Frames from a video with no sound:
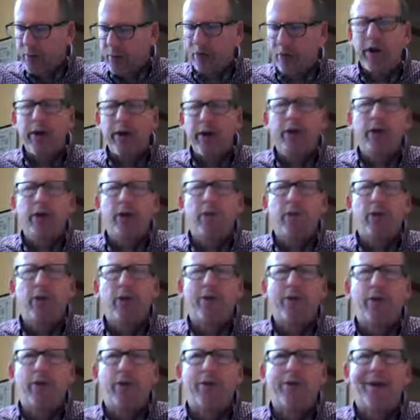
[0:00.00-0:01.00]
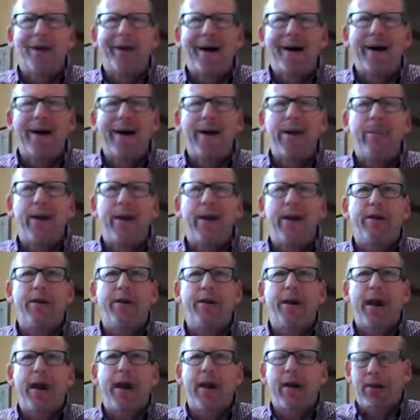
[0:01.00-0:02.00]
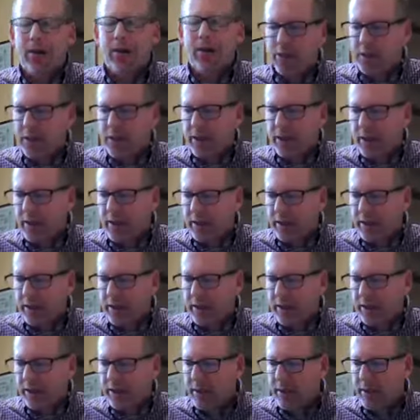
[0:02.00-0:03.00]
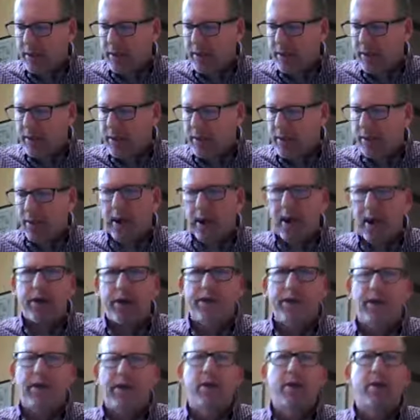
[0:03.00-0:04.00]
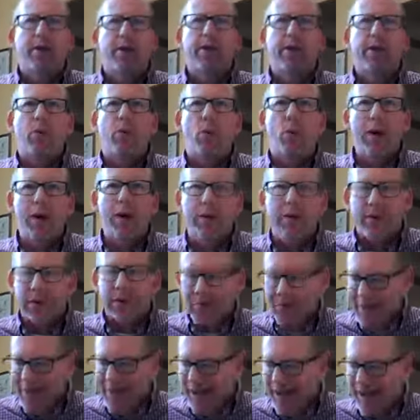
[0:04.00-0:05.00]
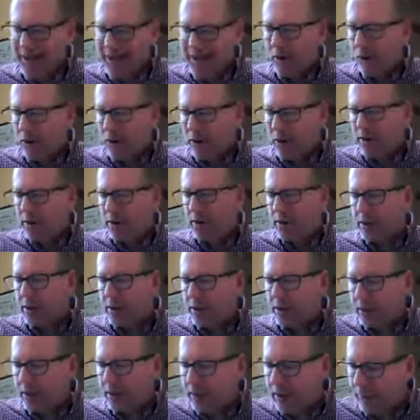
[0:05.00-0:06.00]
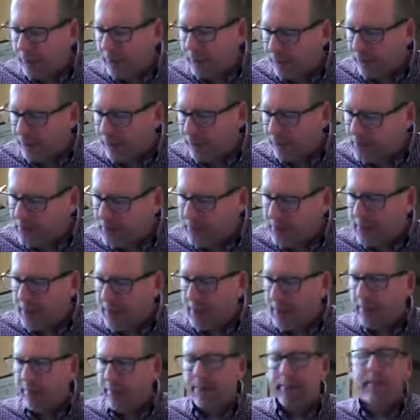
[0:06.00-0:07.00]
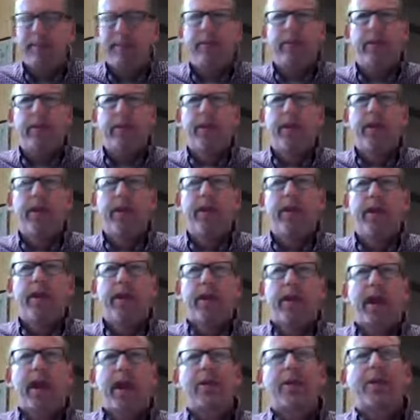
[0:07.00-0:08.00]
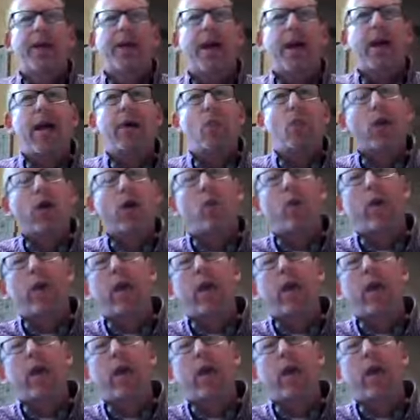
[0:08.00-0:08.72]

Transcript: Where are you going to put your time and your energy? Or is it going to be wasted time or is it going to be invested time? A time where